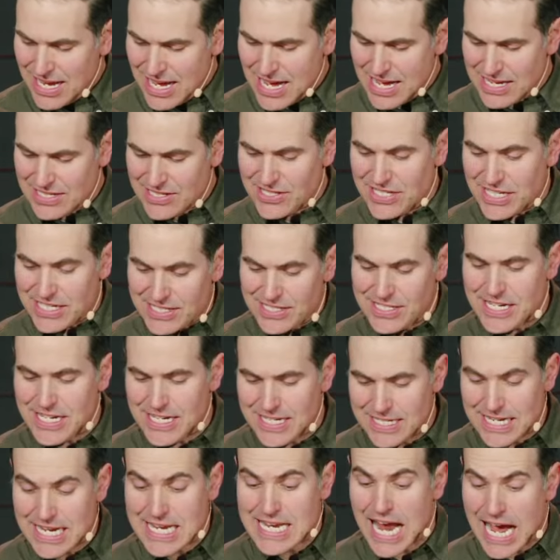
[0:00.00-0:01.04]
uh,
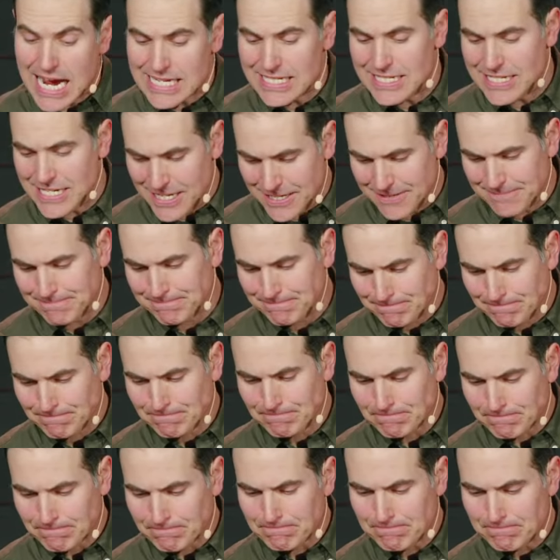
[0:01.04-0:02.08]
16 to 19.
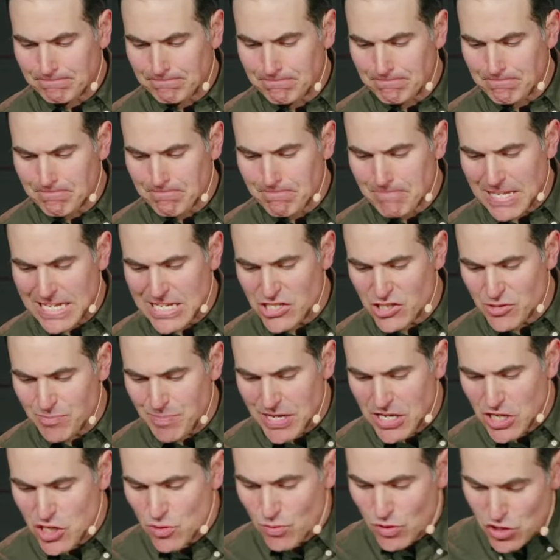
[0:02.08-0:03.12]
He's
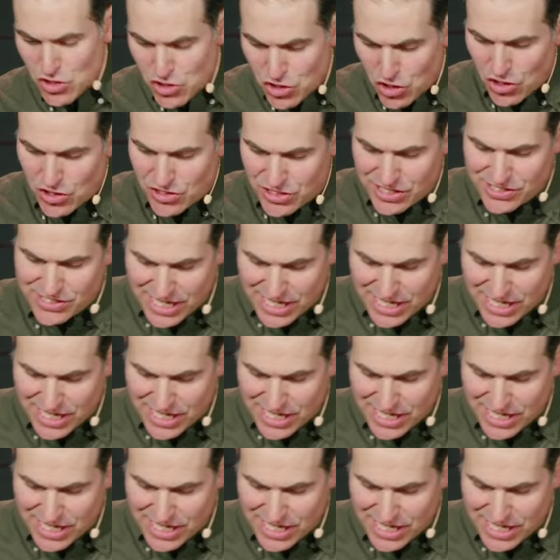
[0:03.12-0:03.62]
speaking to a church.